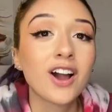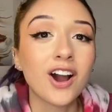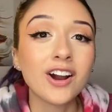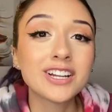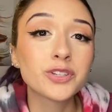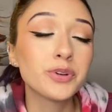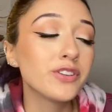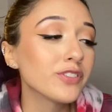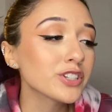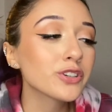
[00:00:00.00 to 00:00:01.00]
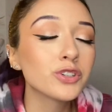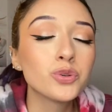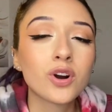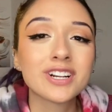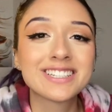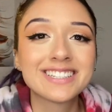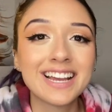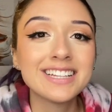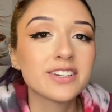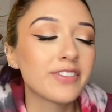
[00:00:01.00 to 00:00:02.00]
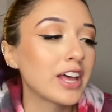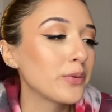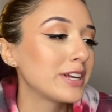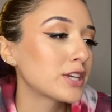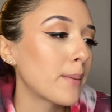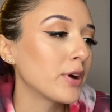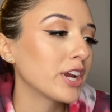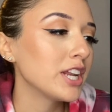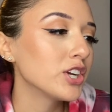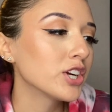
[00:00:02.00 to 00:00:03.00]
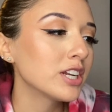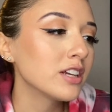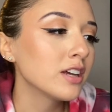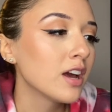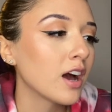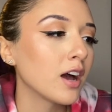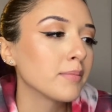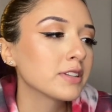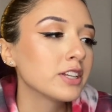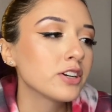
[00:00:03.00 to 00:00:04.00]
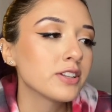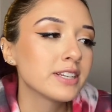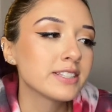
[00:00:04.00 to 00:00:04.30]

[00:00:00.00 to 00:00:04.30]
Alright, so when you first go to our site, evaluate.market, you're going to click on this